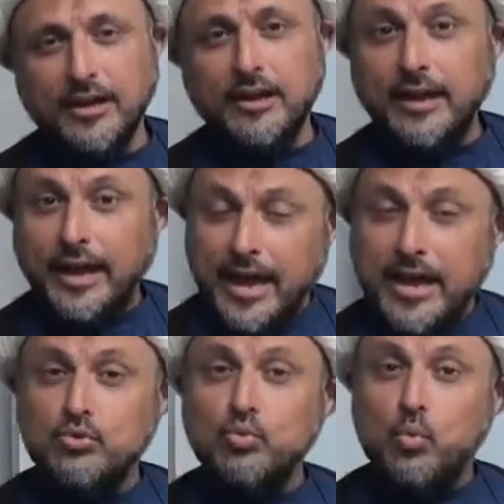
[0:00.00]

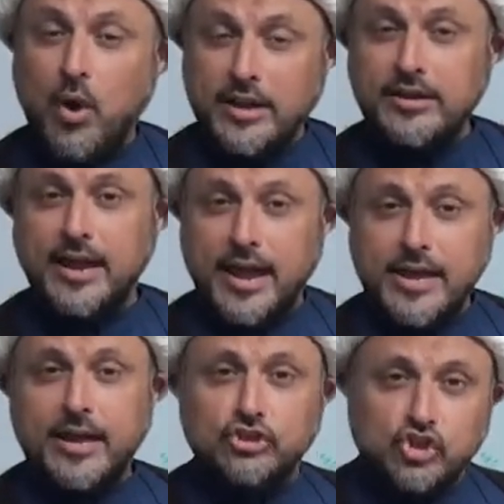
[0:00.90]
And one
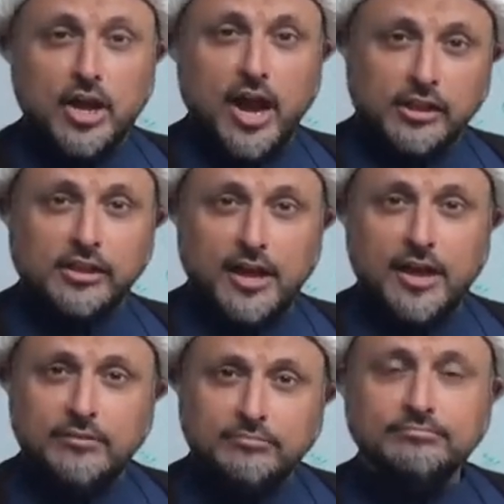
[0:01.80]
day,
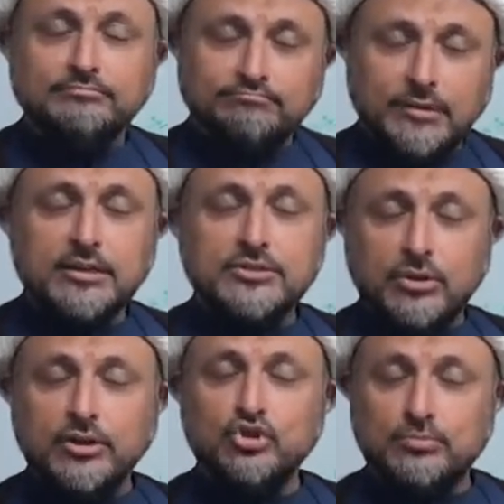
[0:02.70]
inshallah, it's
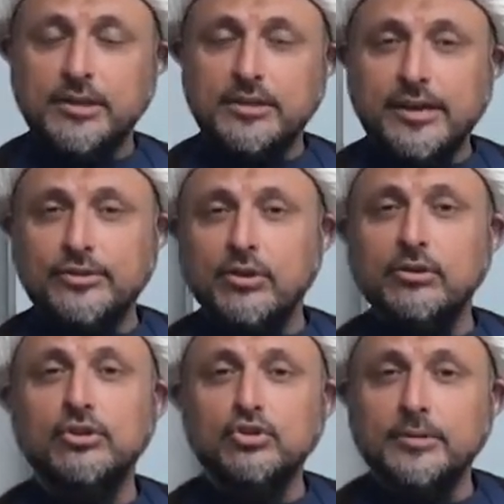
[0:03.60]
going to be that you are
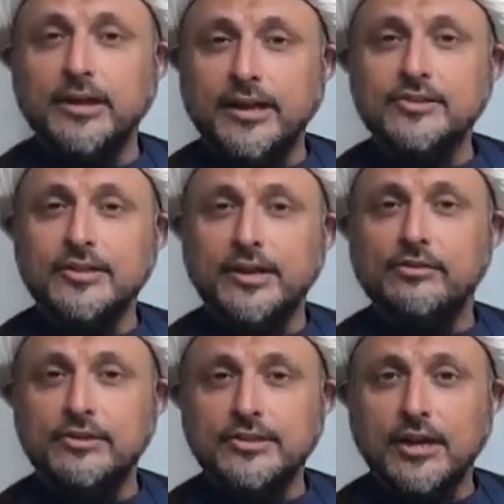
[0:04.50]
going to be an
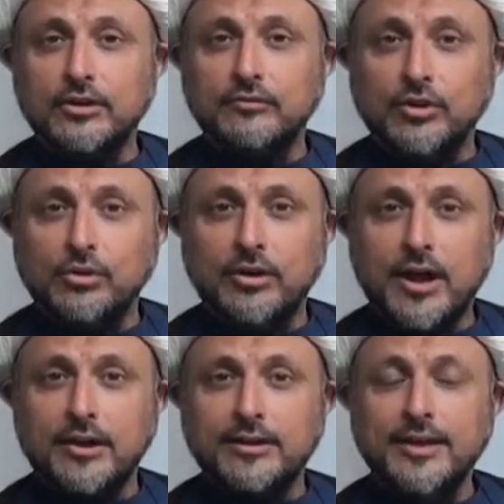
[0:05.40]
excellent reciter of the
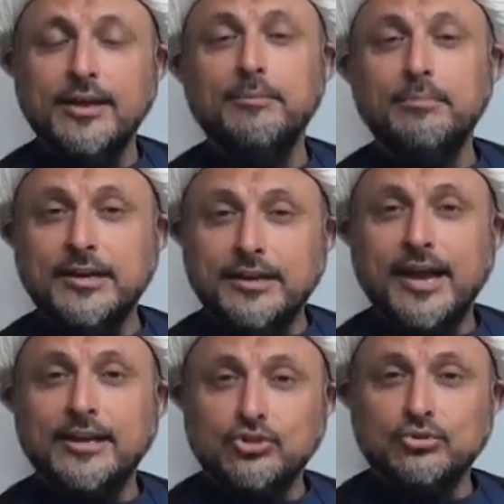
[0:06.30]
Quran. But it
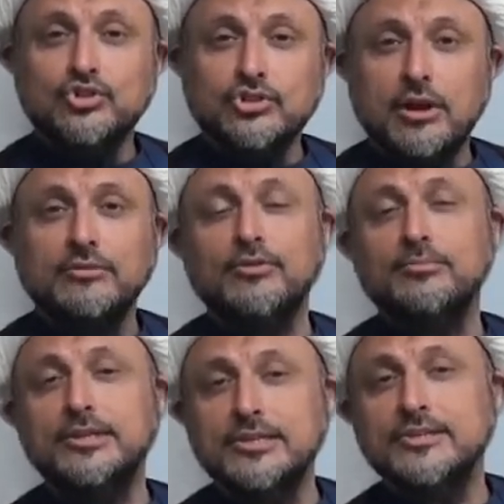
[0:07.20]
has to start
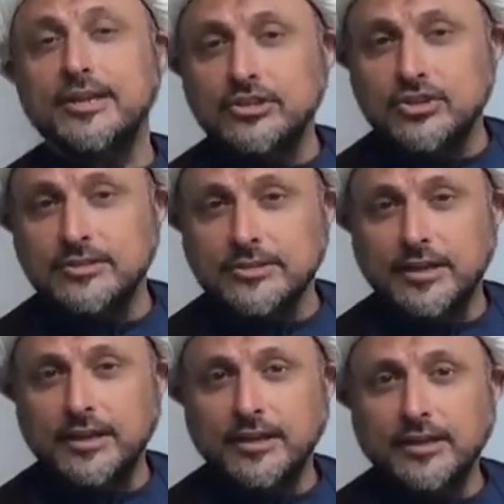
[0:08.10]
from these stages,
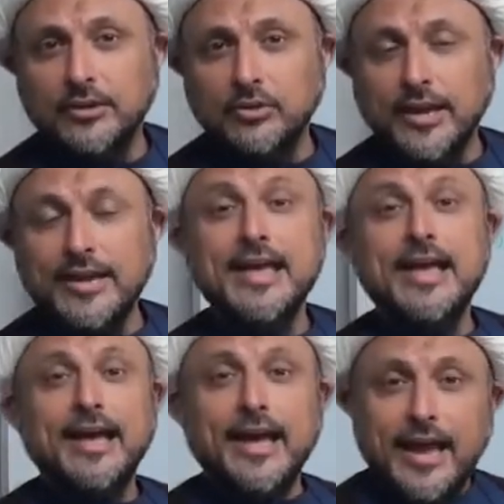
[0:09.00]
okay?
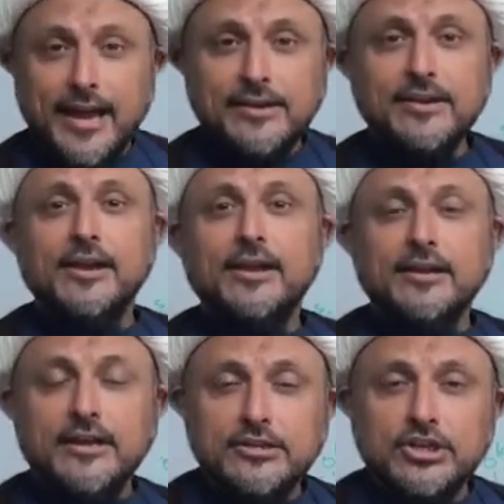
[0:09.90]
And
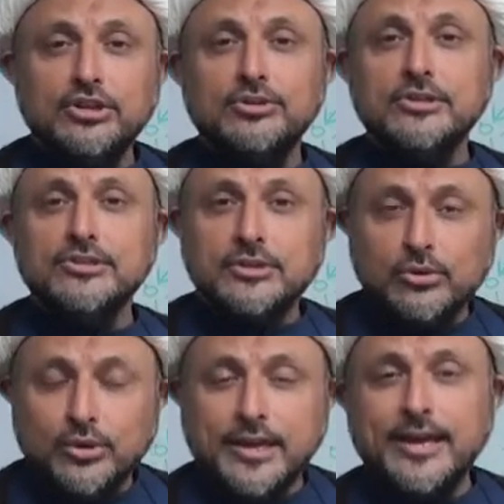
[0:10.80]
continuous
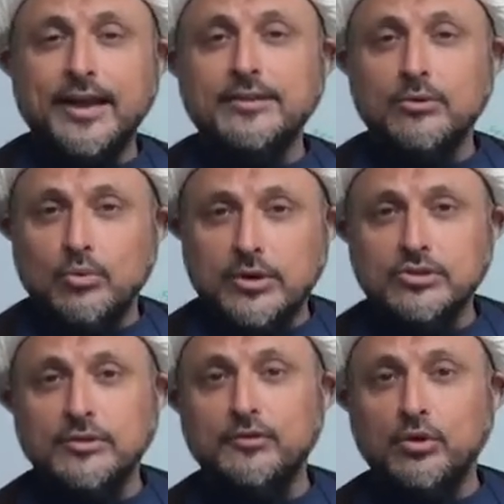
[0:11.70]
looking at the
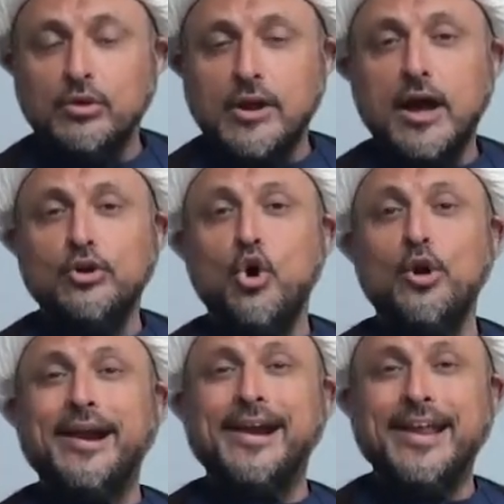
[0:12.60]
words of the Quran
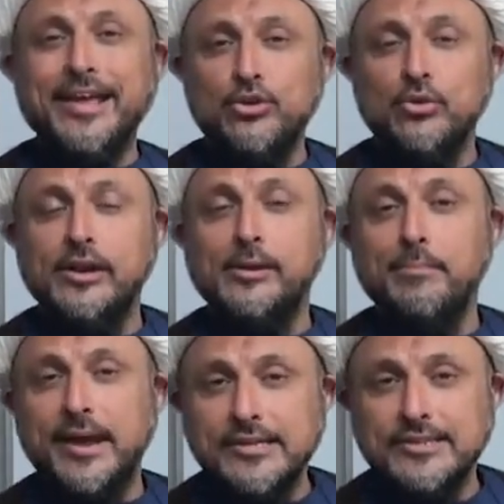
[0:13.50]
on regular
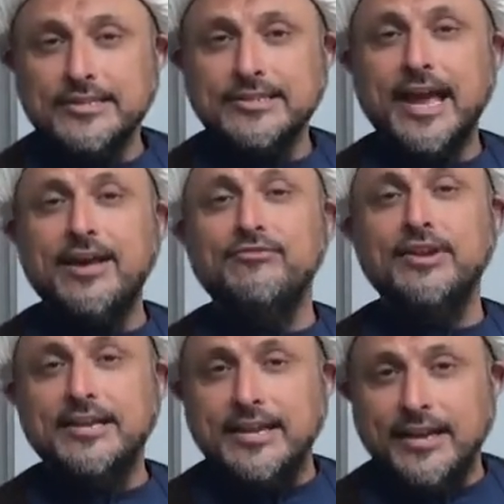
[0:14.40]
basis, every